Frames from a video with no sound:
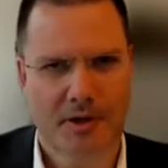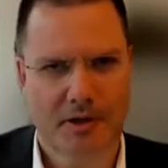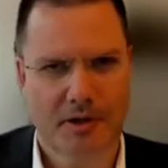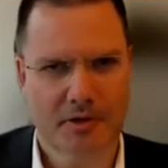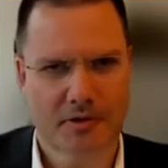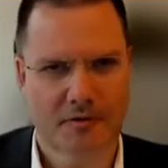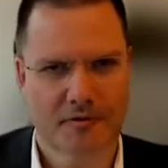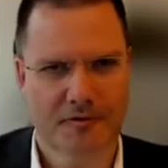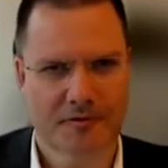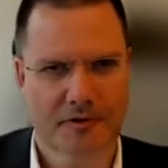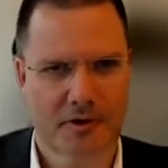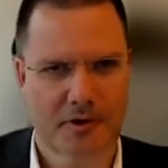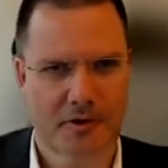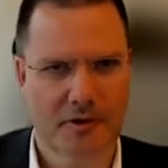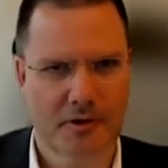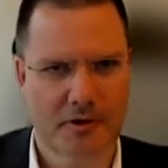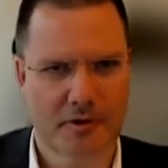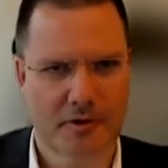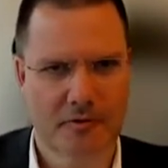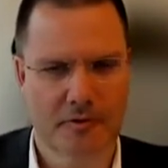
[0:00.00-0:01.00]
part of
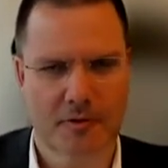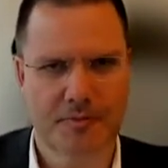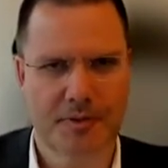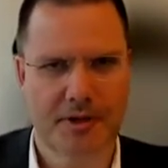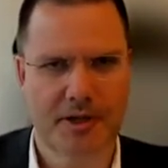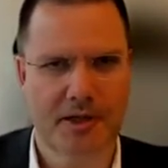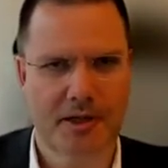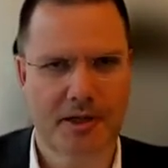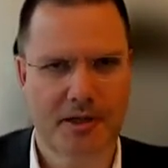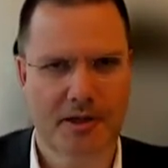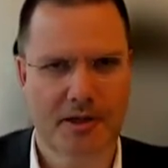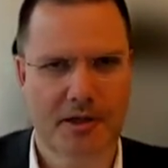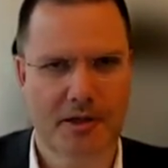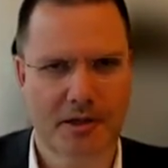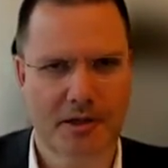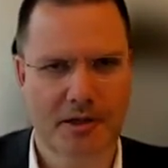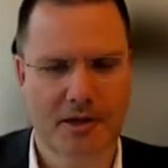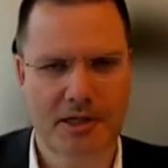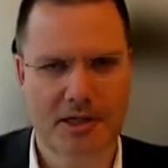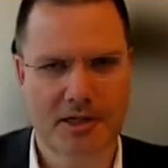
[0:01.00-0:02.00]
the
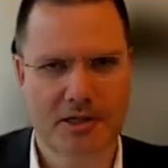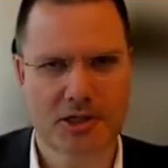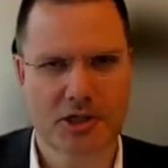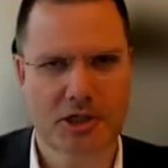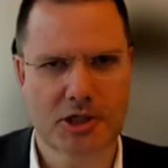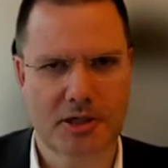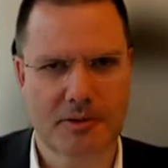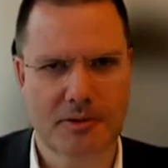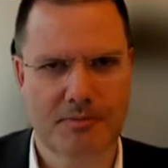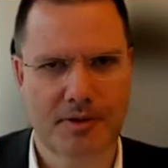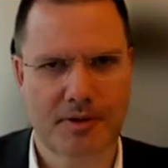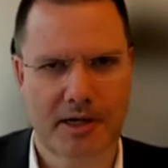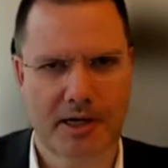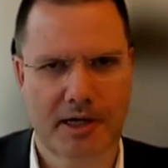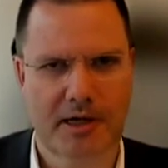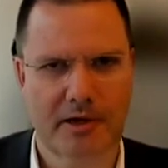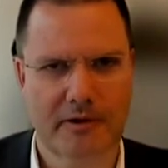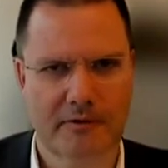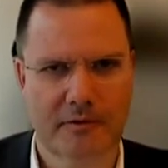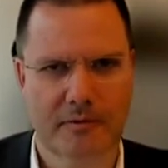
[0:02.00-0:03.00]
European leadership
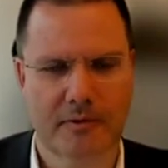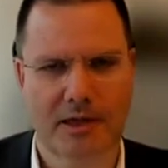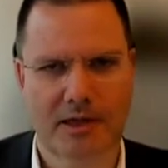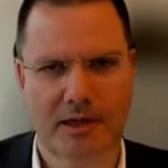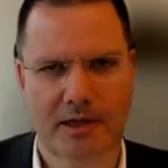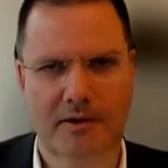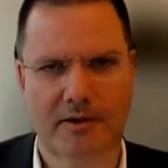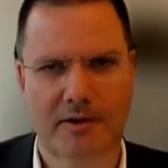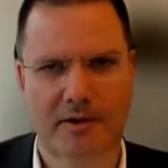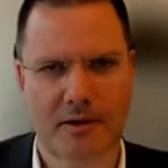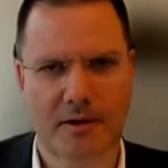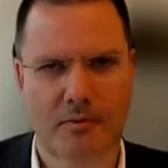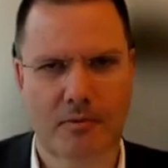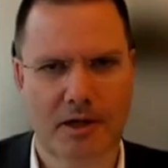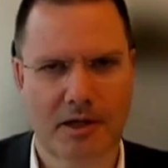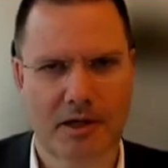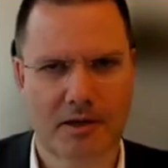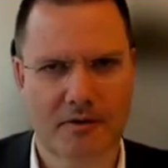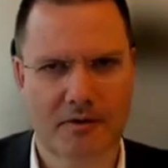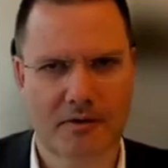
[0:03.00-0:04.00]
as well at the
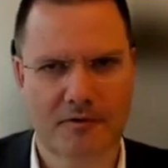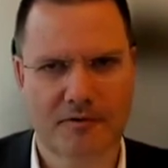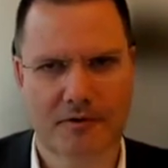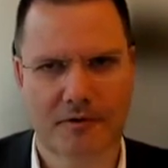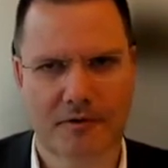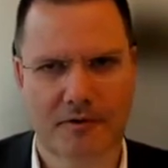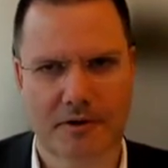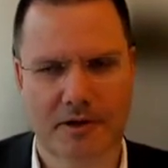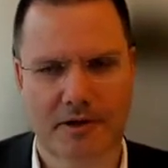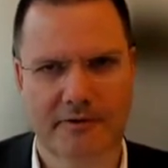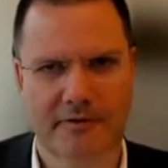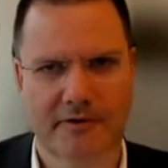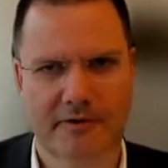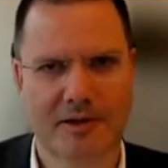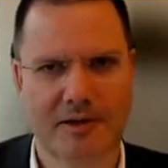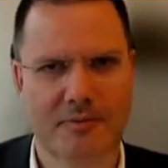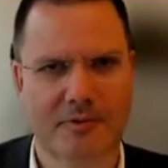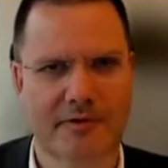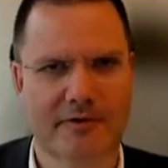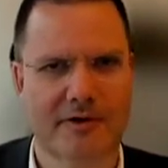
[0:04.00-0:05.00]
EY for
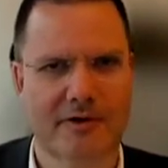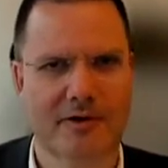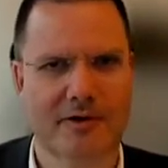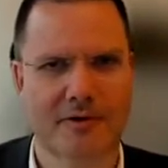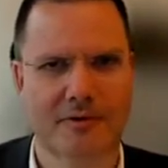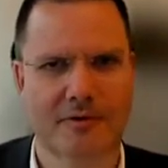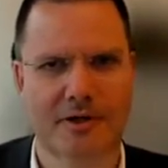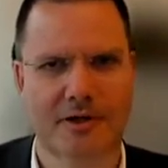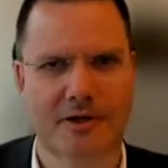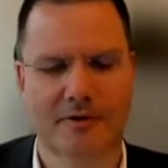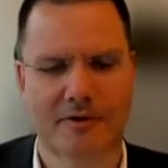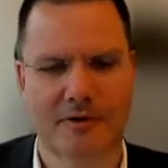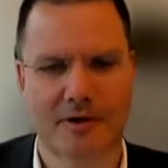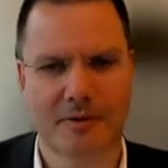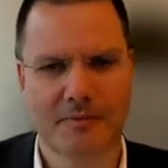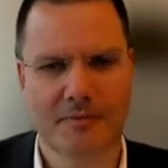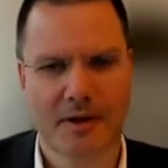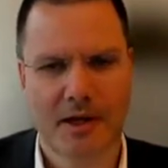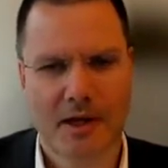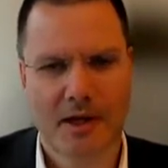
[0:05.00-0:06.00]

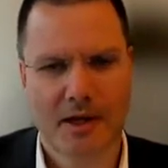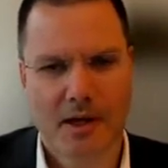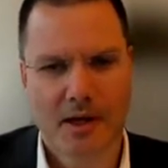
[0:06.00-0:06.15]
cybersecurity.